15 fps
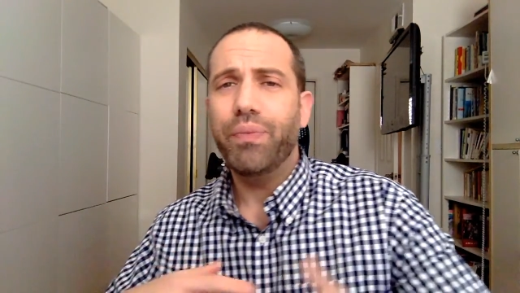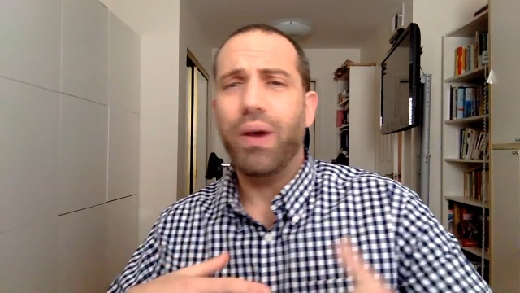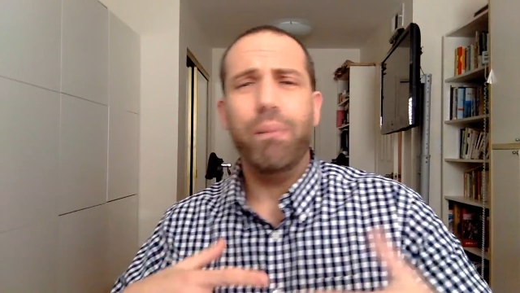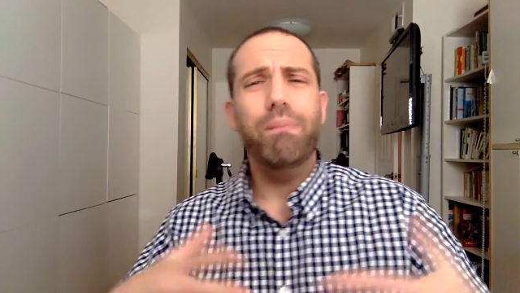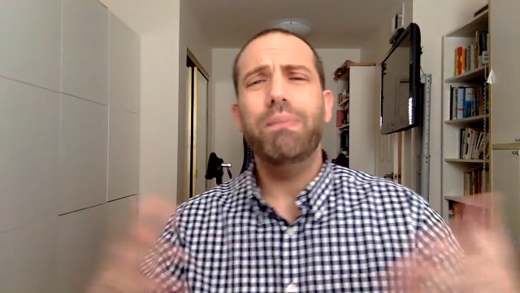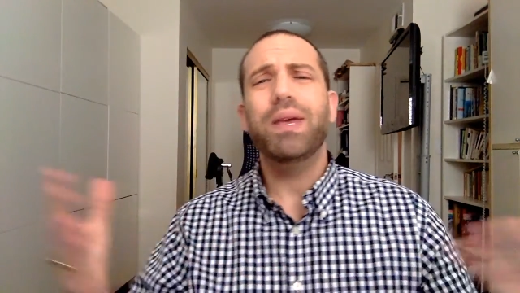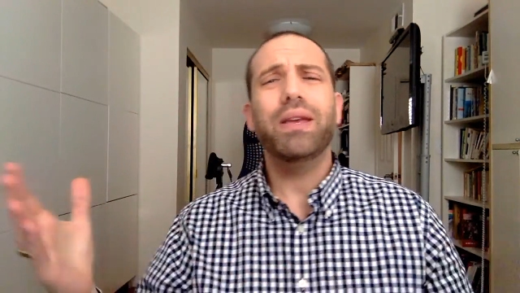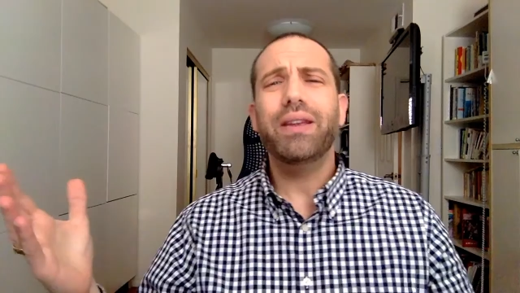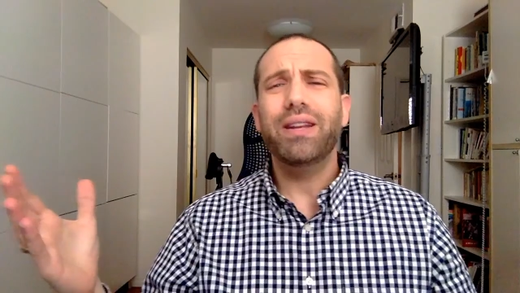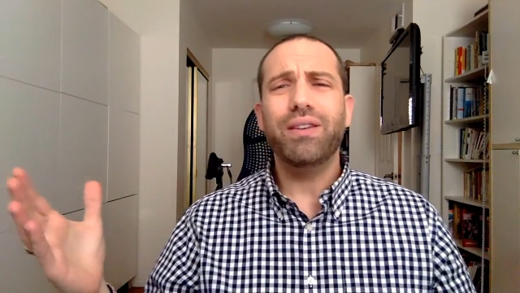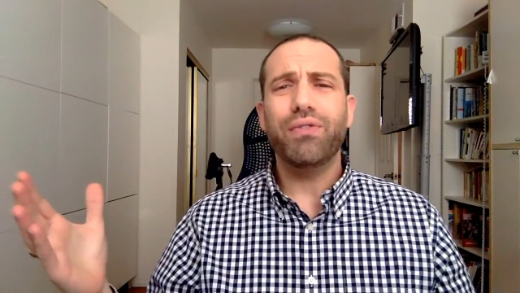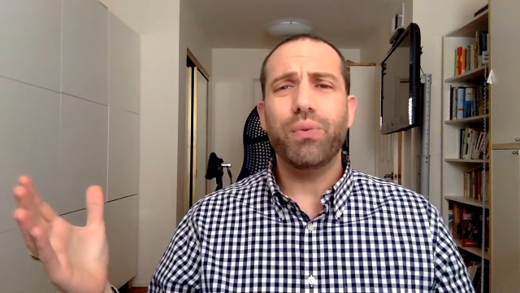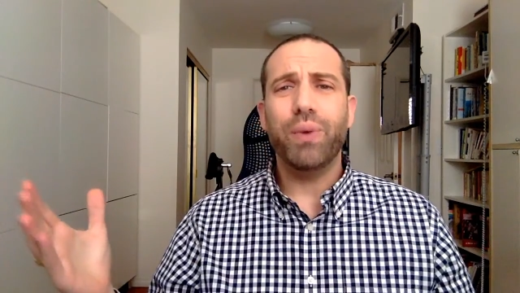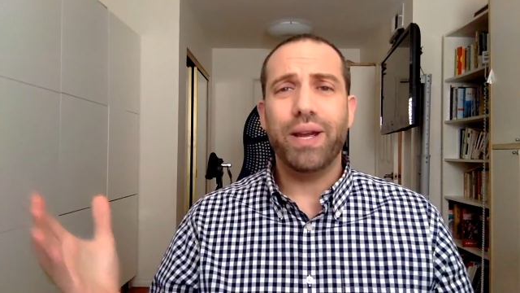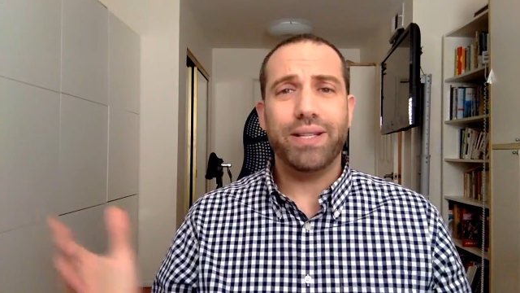A million
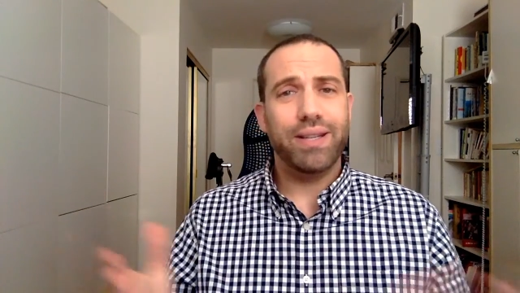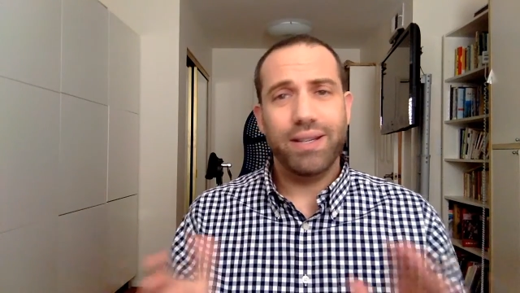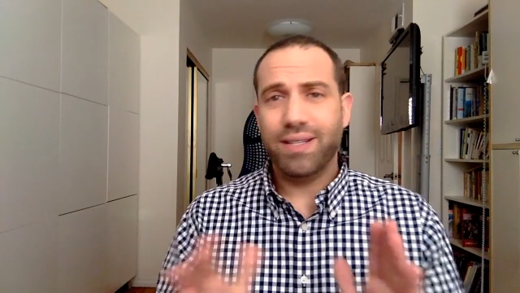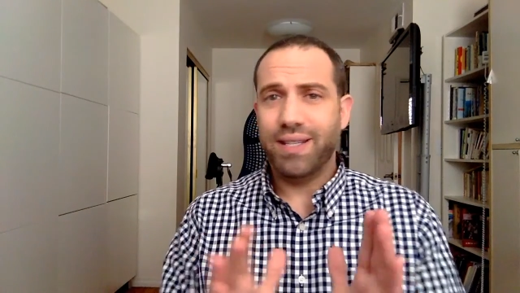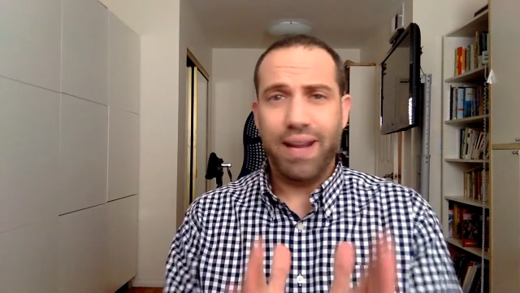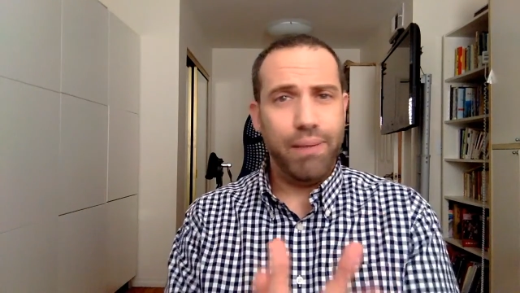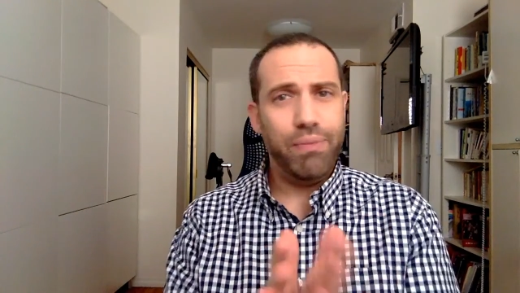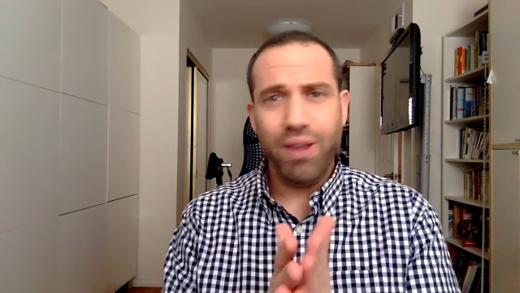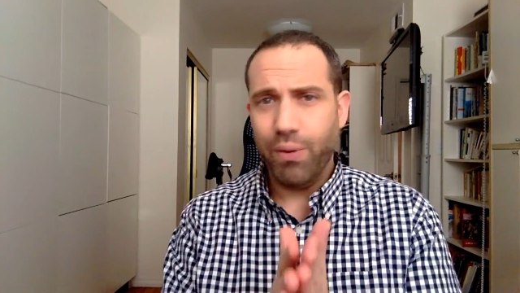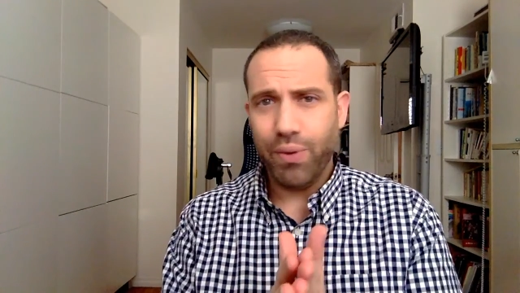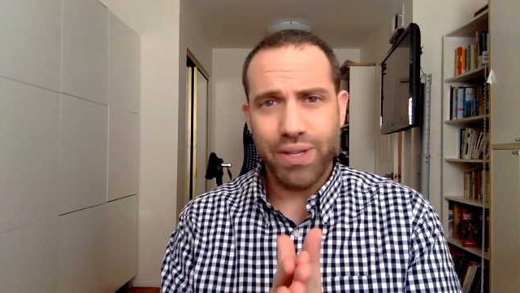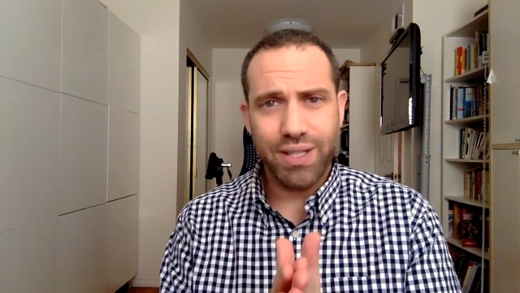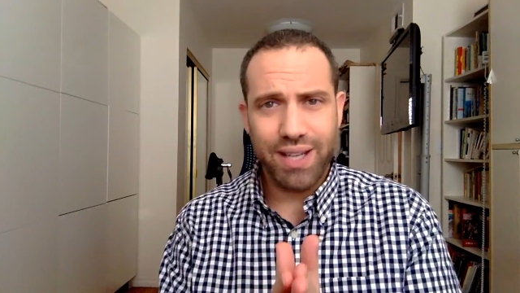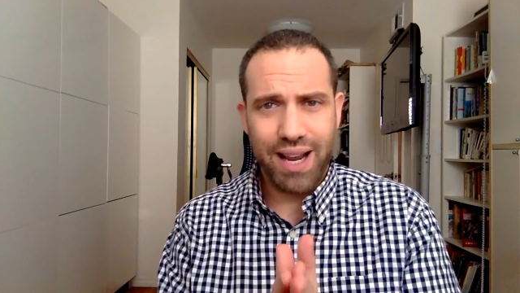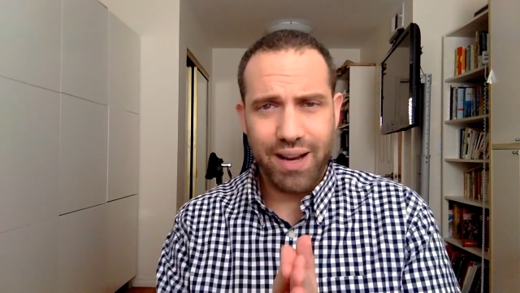different ways. Same thing with
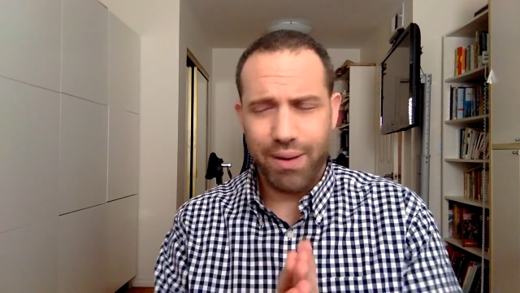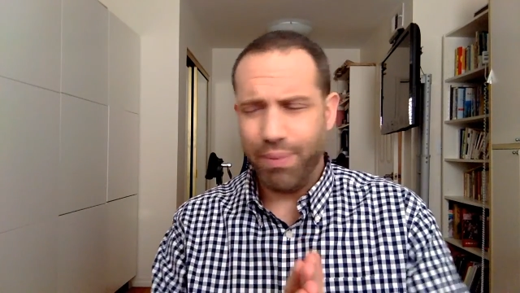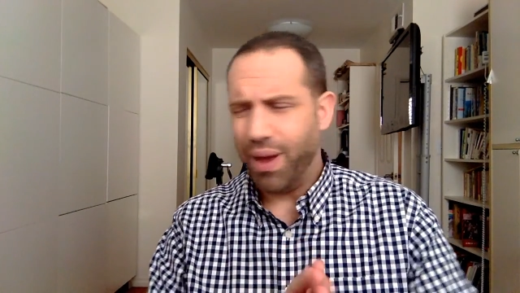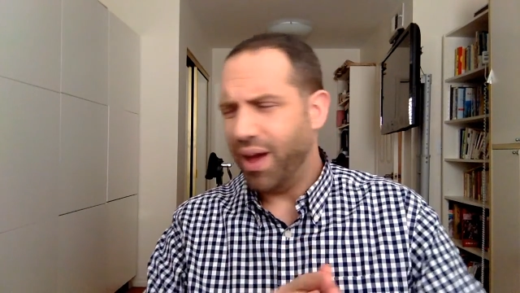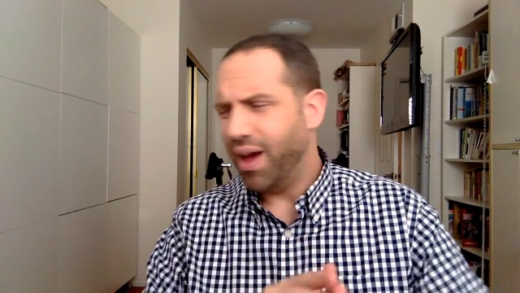stand-up.